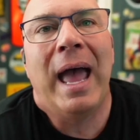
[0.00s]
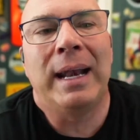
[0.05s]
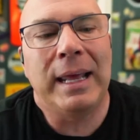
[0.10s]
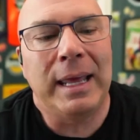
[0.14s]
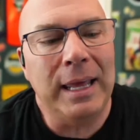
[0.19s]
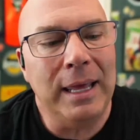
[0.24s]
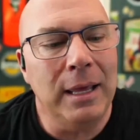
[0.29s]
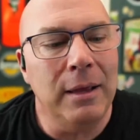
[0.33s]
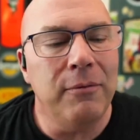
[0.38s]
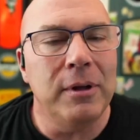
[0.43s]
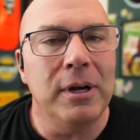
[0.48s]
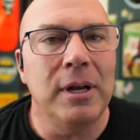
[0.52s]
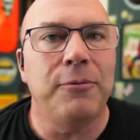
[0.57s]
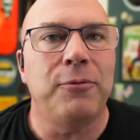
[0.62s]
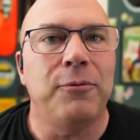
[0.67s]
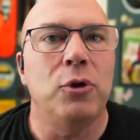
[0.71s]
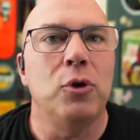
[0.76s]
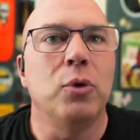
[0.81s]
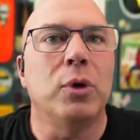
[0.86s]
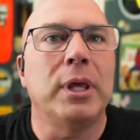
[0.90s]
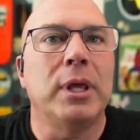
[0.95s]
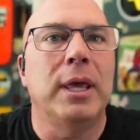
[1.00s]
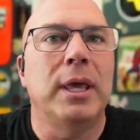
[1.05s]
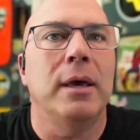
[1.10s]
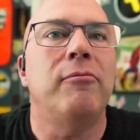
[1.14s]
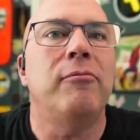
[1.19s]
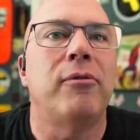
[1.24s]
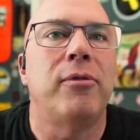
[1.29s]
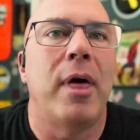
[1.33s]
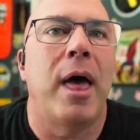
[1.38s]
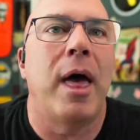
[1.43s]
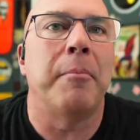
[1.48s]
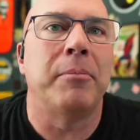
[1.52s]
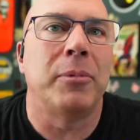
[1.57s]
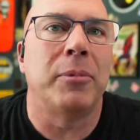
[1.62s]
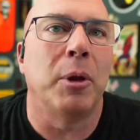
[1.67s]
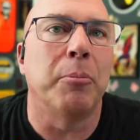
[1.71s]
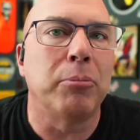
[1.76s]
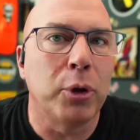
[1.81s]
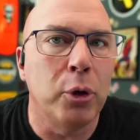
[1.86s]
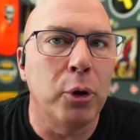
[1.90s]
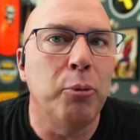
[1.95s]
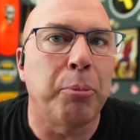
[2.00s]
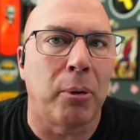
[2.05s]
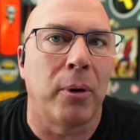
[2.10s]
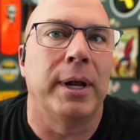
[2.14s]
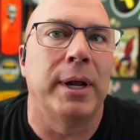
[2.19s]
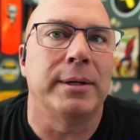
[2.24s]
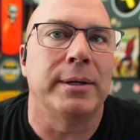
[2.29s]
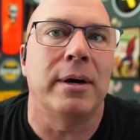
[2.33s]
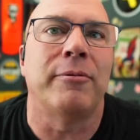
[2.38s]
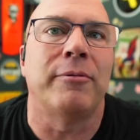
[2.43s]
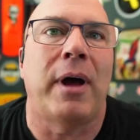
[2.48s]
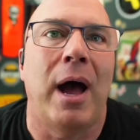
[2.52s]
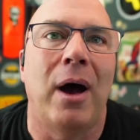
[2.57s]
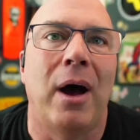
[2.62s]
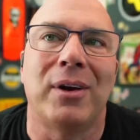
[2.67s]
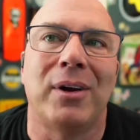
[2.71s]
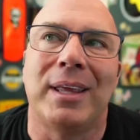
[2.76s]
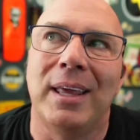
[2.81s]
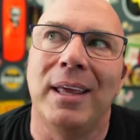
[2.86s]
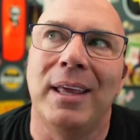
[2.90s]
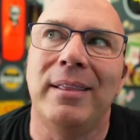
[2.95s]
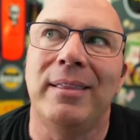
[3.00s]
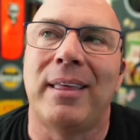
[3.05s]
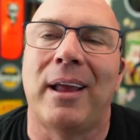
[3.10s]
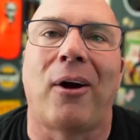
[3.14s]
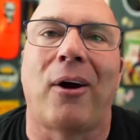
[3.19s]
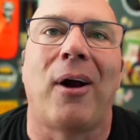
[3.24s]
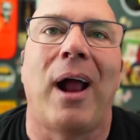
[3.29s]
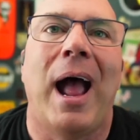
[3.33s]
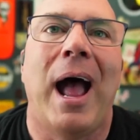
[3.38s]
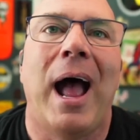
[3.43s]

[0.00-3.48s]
And even if you give them the blueprint of how to get there,